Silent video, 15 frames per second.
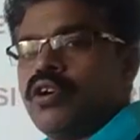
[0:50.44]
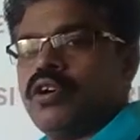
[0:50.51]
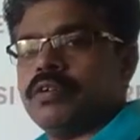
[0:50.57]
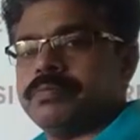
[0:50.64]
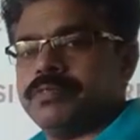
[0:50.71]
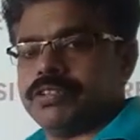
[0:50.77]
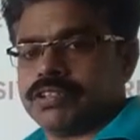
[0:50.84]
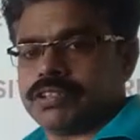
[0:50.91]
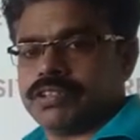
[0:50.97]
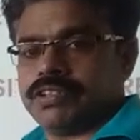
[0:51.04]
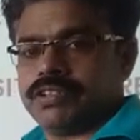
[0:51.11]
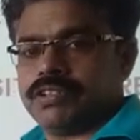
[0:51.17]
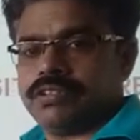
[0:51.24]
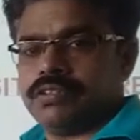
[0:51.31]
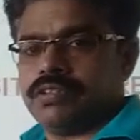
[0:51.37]

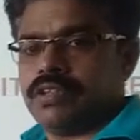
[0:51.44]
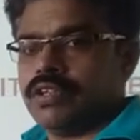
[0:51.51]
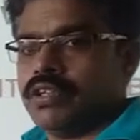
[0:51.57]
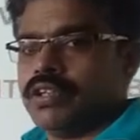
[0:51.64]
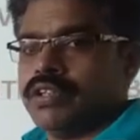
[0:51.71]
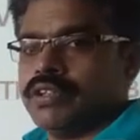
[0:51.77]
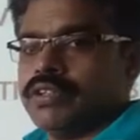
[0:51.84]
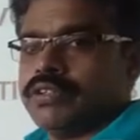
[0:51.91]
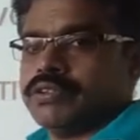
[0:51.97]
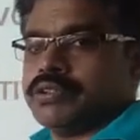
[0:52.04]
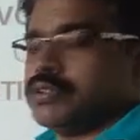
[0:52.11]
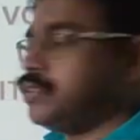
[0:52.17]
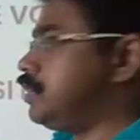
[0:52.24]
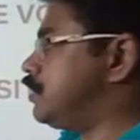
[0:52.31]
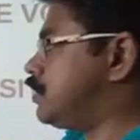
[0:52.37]
objects.
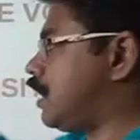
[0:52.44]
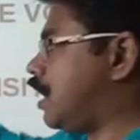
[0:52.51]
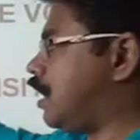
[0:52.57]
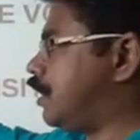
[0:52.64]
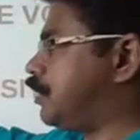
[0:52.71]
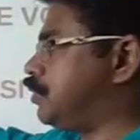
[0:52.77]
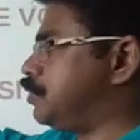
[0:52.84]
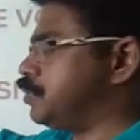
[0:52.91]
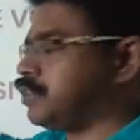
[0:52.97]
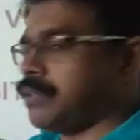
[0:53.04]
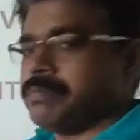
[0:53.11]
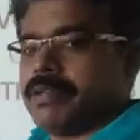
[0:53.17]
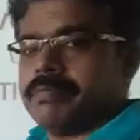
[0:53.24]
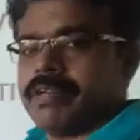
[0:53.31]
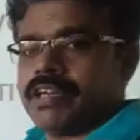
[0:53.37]
So these are two
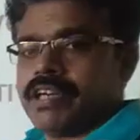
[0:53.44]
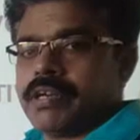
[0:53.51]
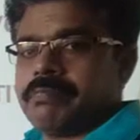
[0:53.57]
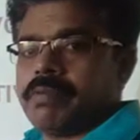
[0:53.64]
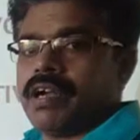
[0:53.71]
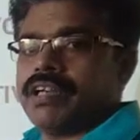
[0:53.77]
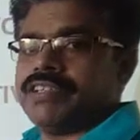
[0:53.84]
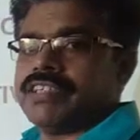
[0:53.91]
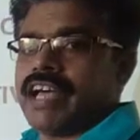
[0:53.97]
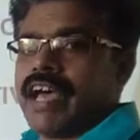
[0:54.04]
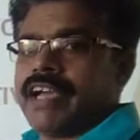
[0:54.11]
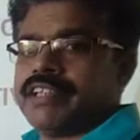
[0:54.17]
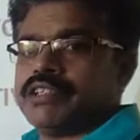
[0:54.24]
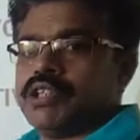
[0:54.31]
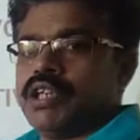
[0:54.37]
supplementary parts
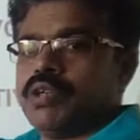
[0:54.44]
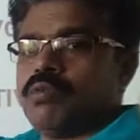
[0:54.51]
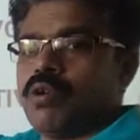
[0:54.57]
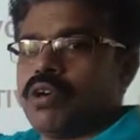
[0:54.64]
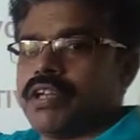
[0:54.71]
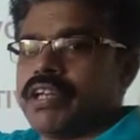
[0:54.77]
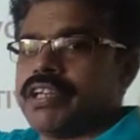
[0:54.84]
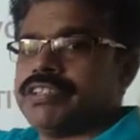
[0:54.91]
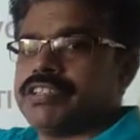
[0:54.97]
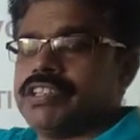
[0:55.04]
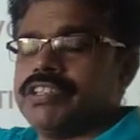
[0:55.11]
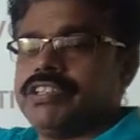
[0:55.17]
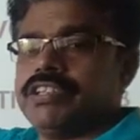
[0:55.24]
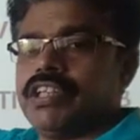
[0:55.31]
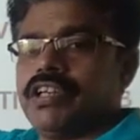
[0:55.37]
actually what are
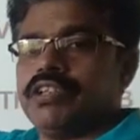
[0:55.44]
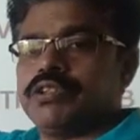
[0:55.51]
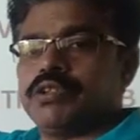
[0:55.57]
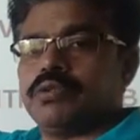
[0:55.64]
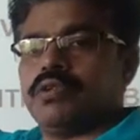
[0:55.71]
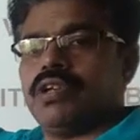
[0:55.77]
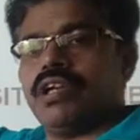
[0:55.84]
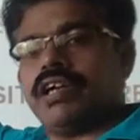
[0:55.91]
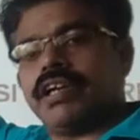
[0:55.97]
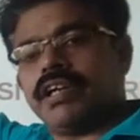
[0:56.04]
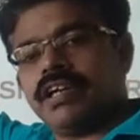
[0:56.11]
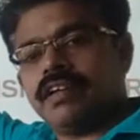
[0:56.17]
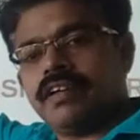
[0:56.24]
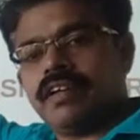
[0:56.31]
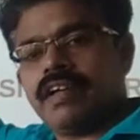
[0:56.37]
essential to
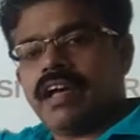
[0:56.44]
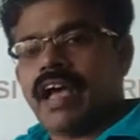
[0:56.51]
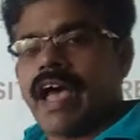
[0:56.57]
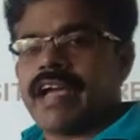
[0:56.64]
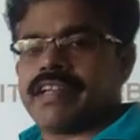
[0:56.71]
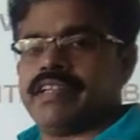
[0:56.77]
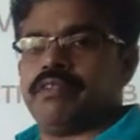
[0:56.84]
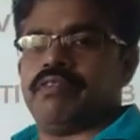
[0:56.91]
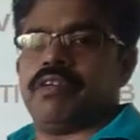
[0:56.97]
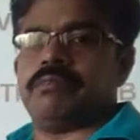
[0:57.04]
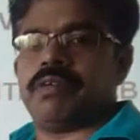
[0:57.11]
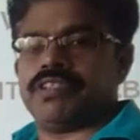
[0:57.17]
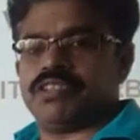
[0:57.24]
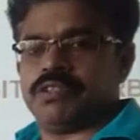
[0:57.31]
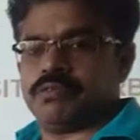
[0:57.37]
learn active and
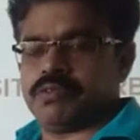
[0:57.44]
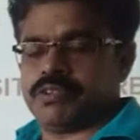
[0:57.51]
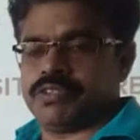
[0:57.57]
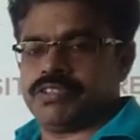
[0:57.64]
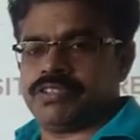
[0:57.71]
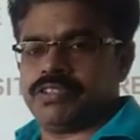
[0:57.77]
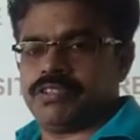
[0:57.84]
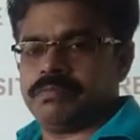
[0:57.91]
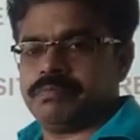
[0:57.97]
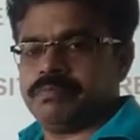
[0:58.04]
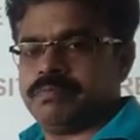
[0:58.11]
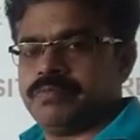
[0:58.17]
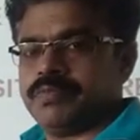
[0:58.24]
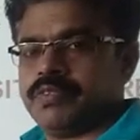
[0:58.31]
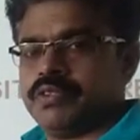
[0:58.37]
passive voice.
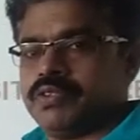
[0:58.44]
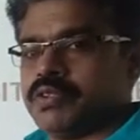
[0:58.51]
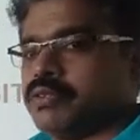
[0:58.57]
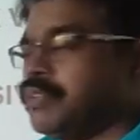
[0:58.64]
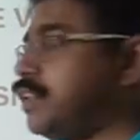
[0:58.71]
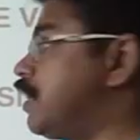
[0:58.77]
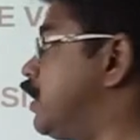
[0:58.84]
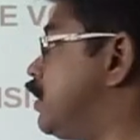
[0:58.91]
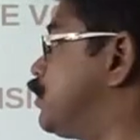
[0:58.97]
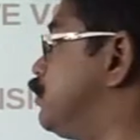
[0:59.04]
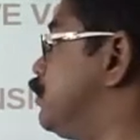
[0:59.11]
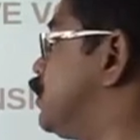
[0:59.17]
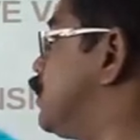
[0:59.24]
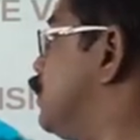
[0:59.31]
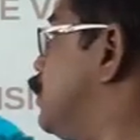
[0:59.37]
So we did
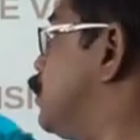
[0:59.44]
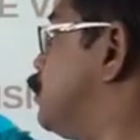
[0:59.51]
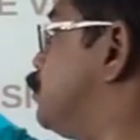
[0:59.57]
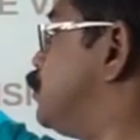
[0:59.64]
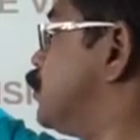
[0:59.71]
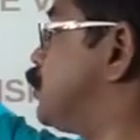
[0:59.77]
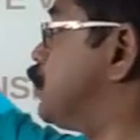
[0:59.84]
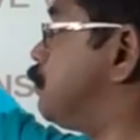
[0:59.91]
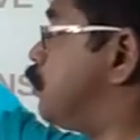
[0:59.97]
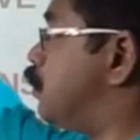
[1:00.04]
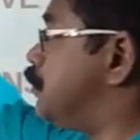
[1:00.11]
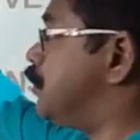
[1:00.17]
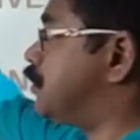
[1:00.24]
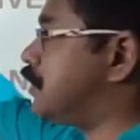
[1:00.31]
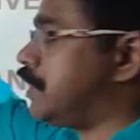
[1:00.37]
with, first of all
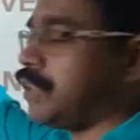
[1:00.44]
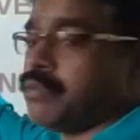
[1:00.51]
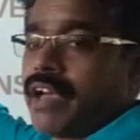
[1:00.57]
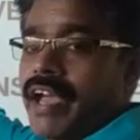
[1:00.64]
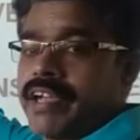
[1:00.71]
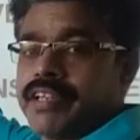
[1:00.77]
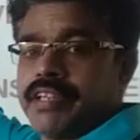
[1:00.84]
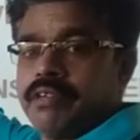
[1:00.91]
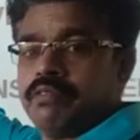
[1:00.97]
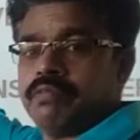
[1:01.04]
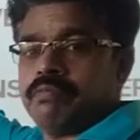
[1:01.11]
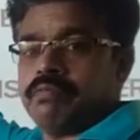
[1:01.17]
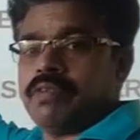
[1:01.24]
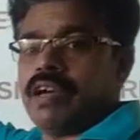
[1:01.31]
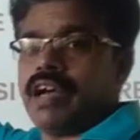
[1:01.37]
we said
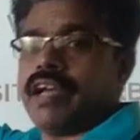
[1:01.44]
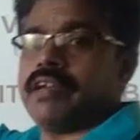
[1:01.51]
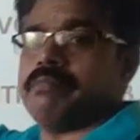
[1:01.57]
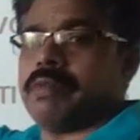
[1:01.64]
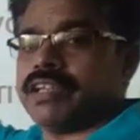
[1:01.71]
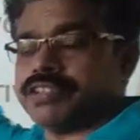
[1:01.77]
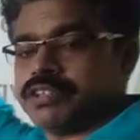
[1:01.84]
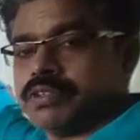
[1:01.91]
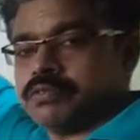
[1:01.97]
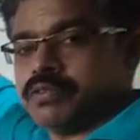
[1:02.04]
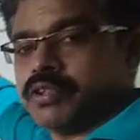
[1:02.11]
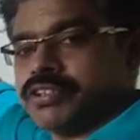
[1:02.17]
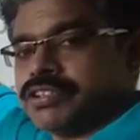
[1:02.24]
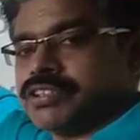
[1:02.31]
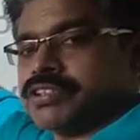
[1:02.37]
active and passive
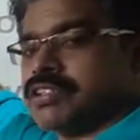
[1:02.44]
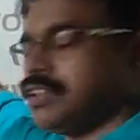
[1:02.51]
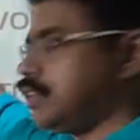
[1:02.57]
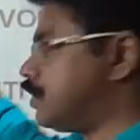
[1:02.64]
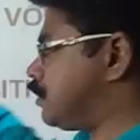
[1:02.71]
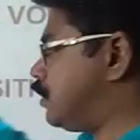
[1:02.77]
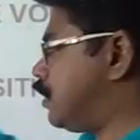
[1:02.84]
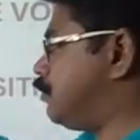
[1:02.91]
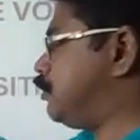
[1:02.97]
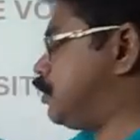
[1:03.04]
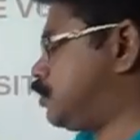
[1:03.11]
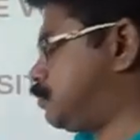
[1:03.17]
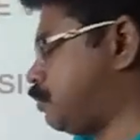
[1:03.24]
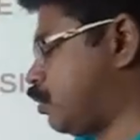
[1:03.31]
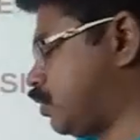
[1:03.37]
voice, then we
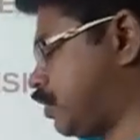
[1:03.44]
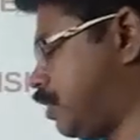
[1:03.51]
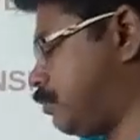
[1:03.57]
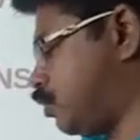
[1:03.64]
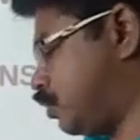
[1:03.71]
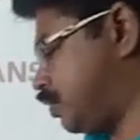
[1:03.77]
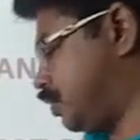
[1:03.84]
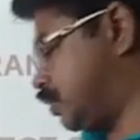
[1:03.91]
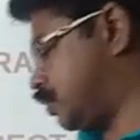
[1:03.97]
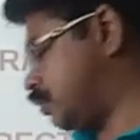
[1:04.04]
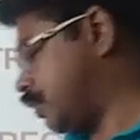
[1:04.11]
spoke about this one.